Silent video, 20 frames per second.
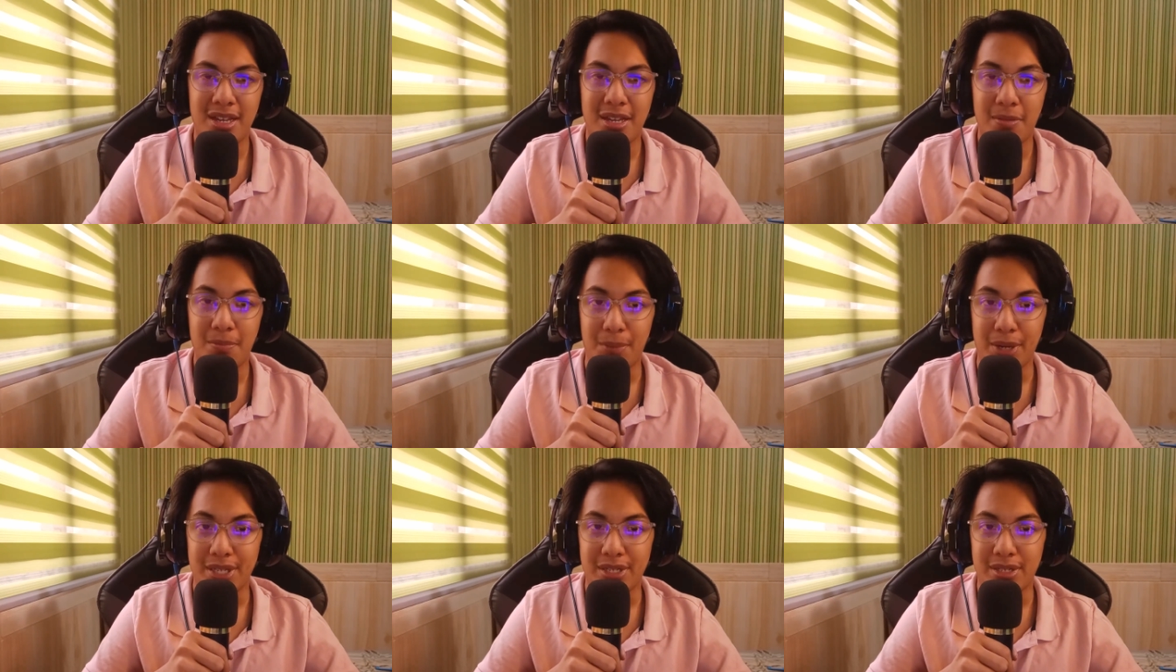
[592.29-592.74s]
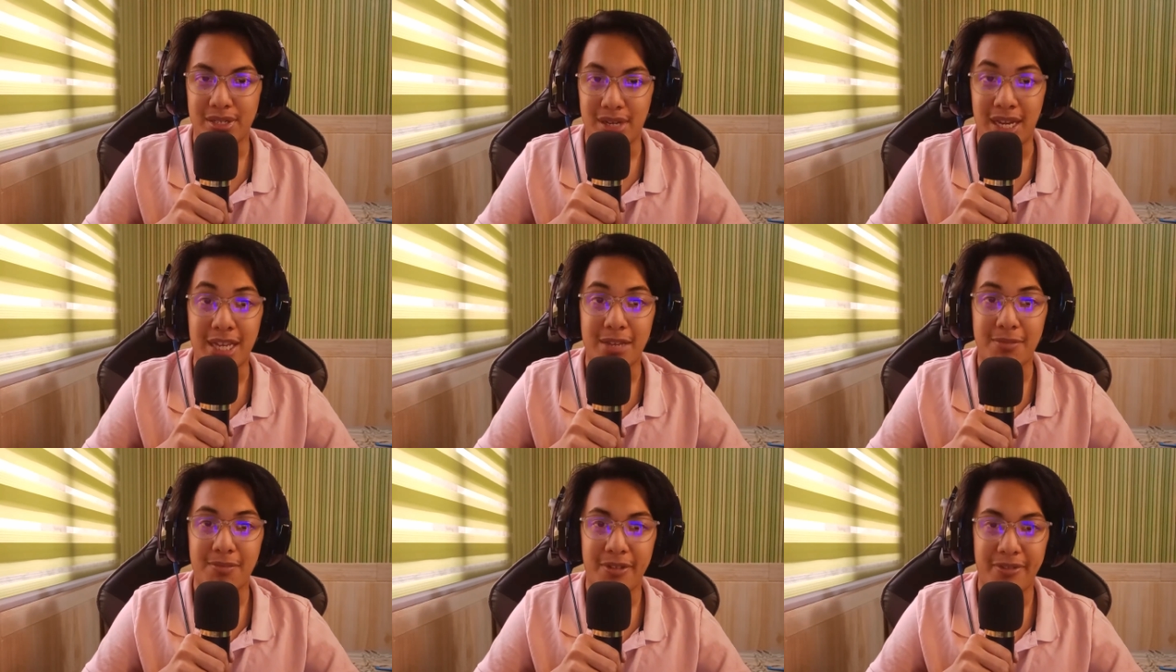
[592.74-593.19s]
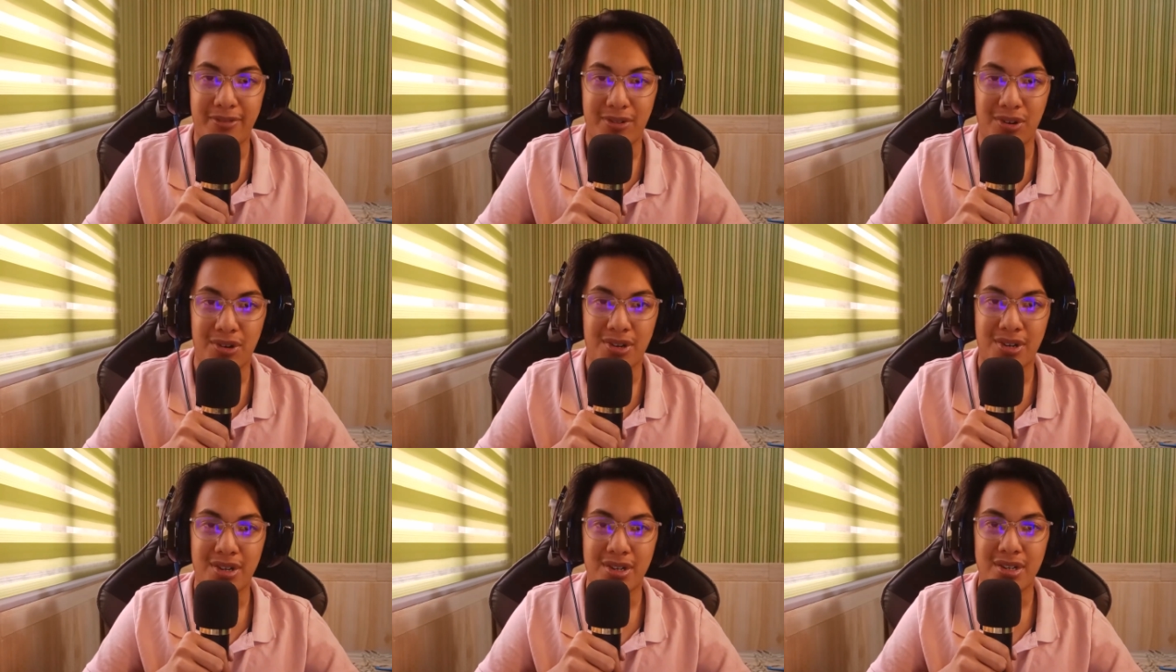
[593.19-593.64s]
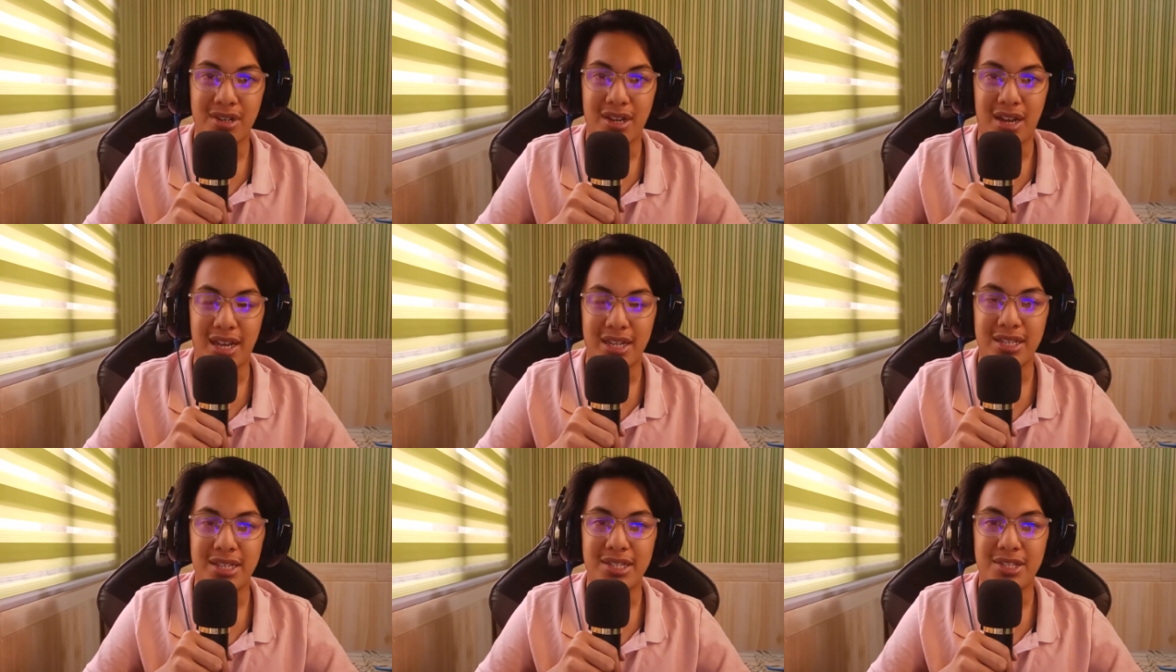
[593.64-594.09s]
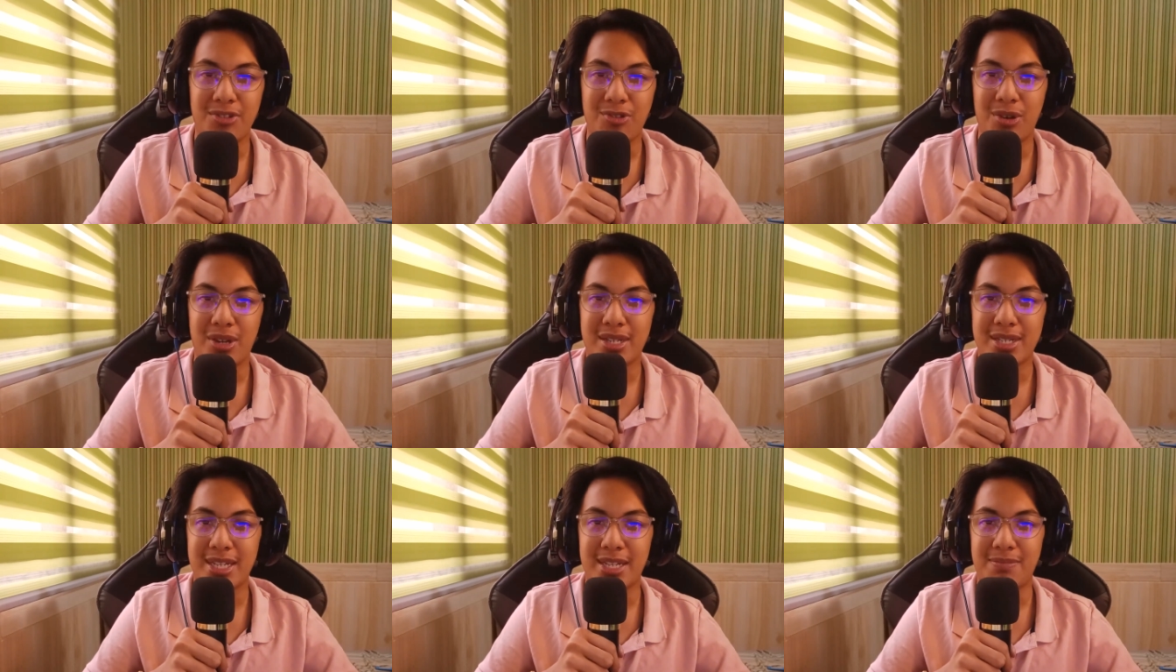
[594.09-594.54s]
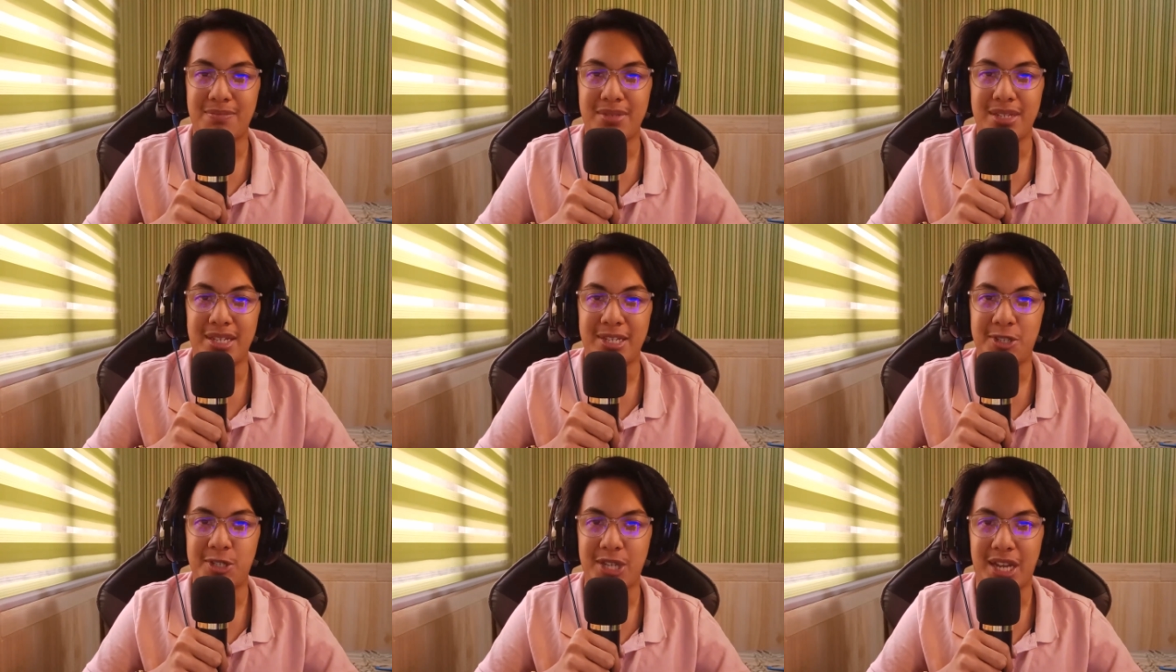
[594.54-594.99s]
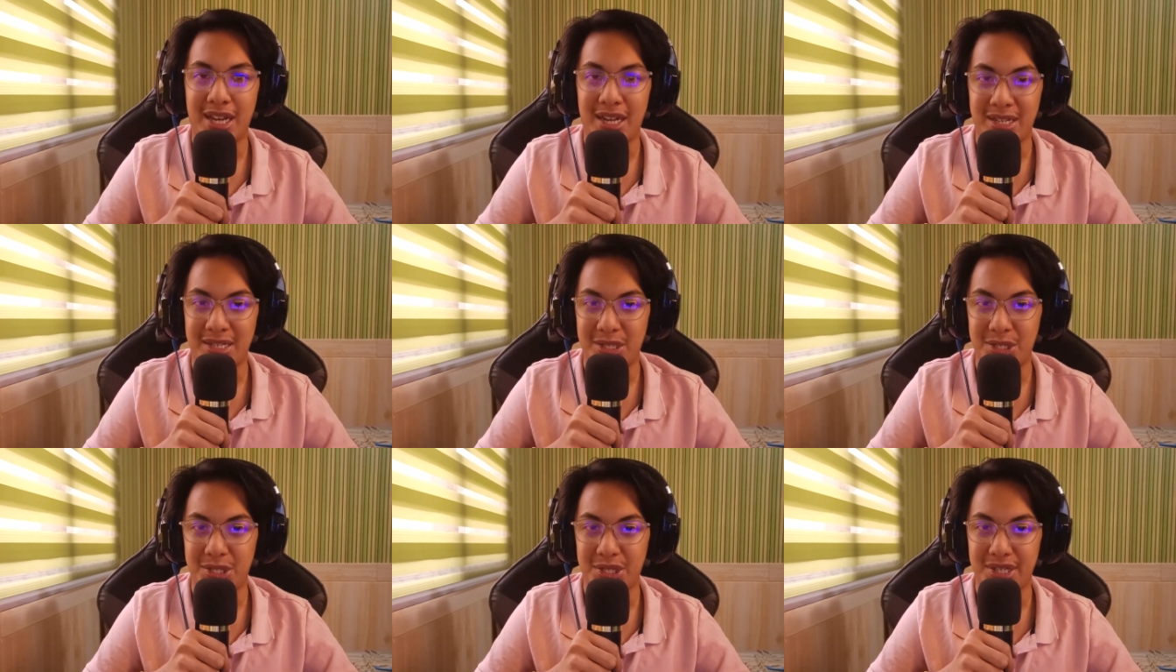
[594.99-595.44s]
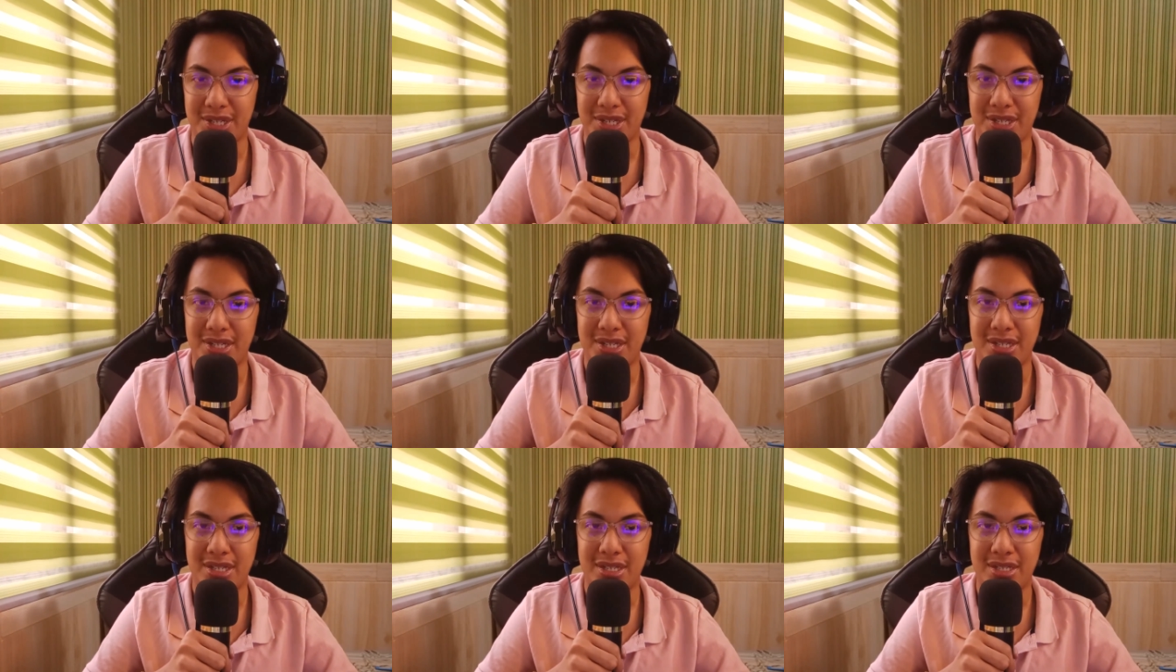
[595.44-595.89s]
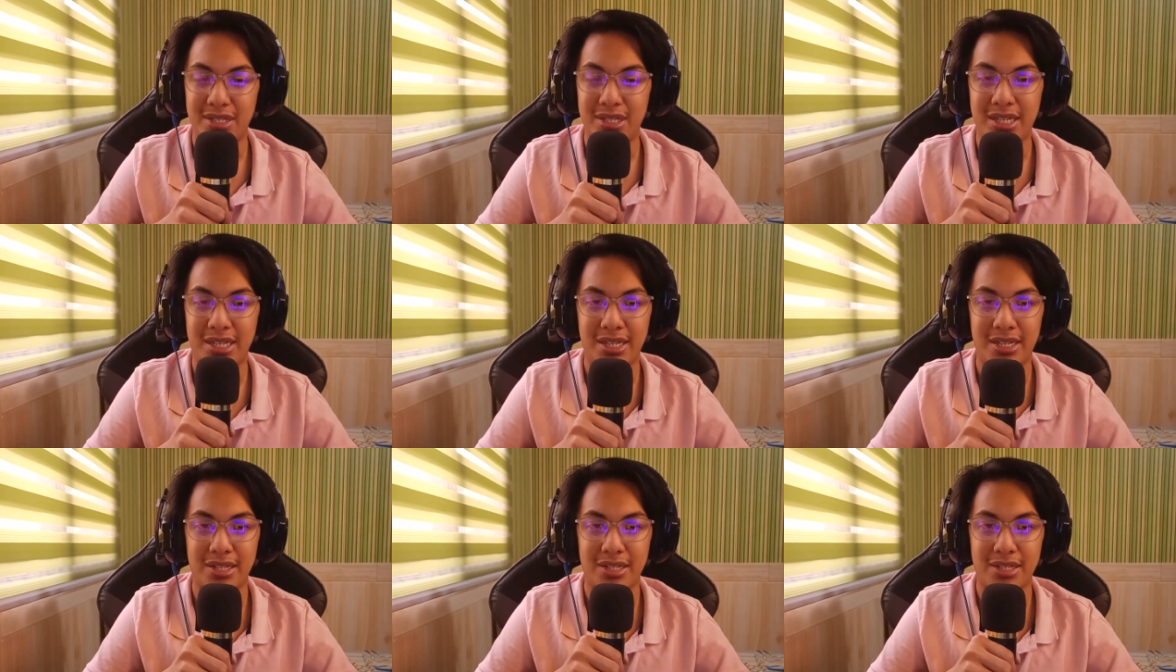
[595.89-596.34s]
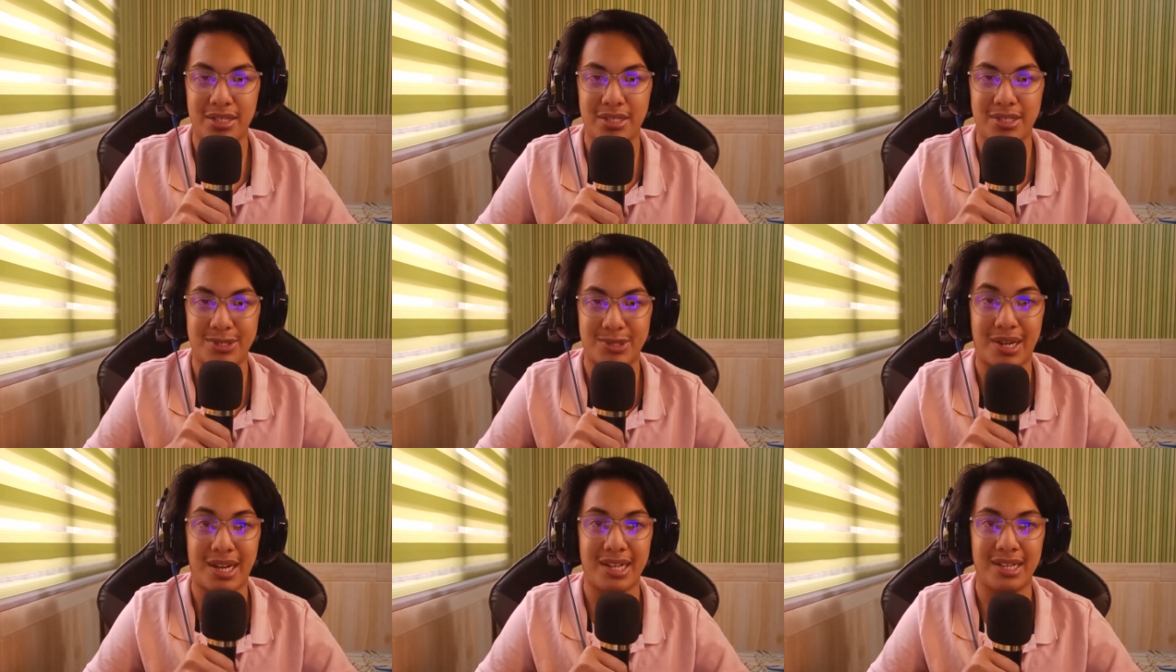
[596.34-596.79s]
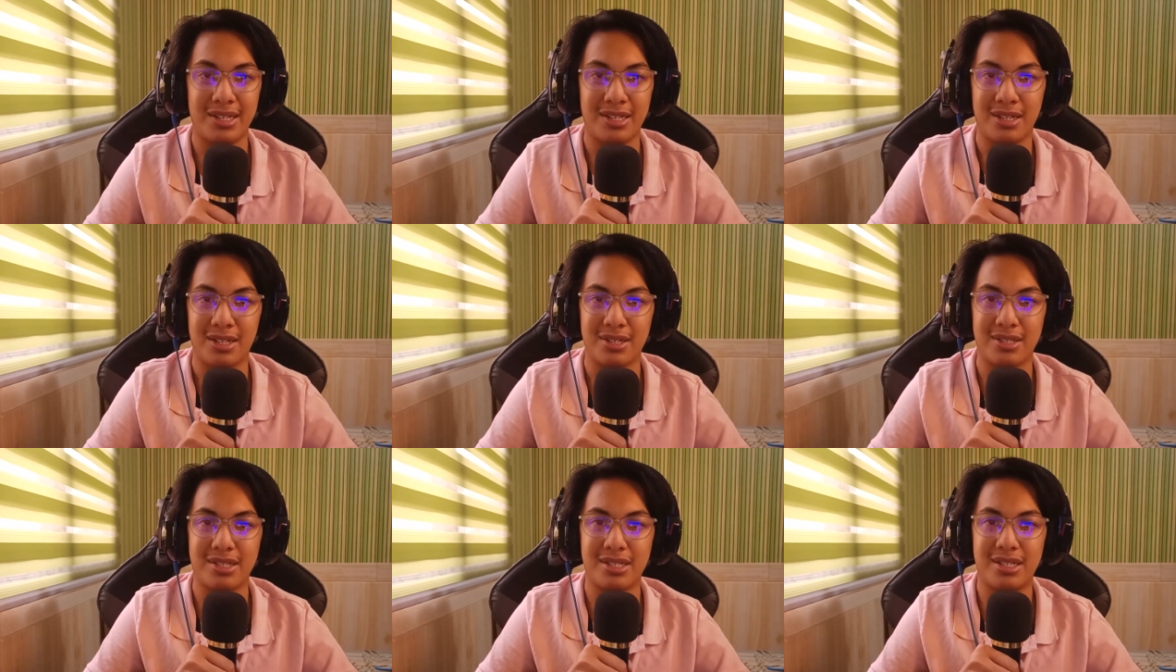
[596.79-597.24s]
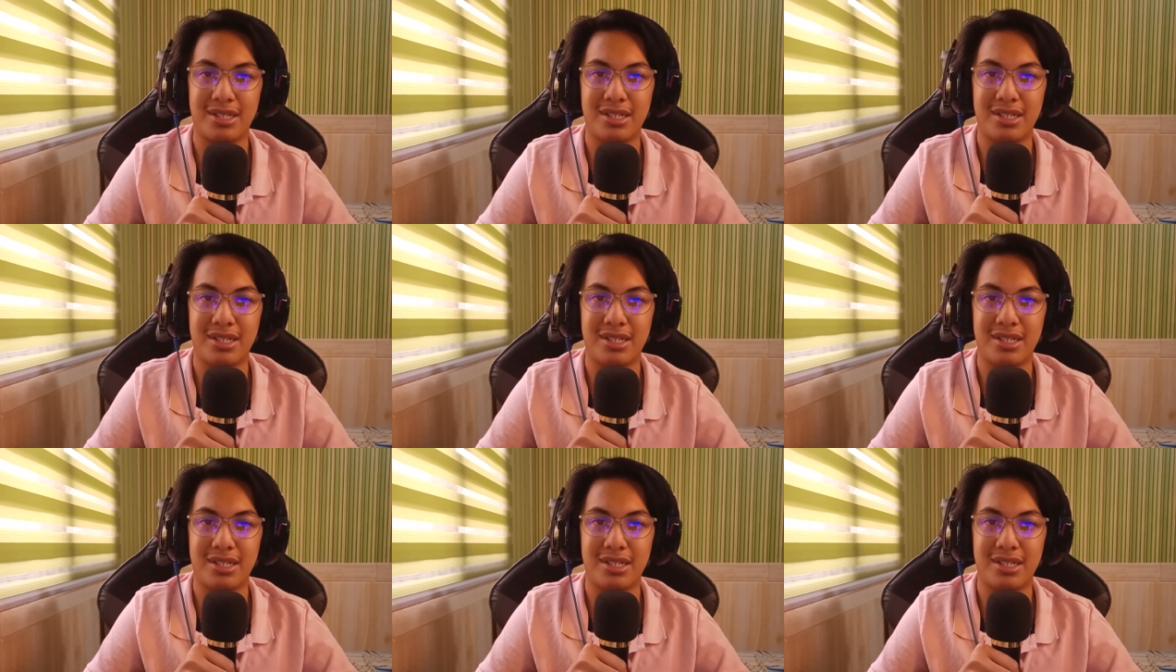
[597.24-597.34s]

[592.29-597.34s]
But like before, I need to accept these challenges, these trials,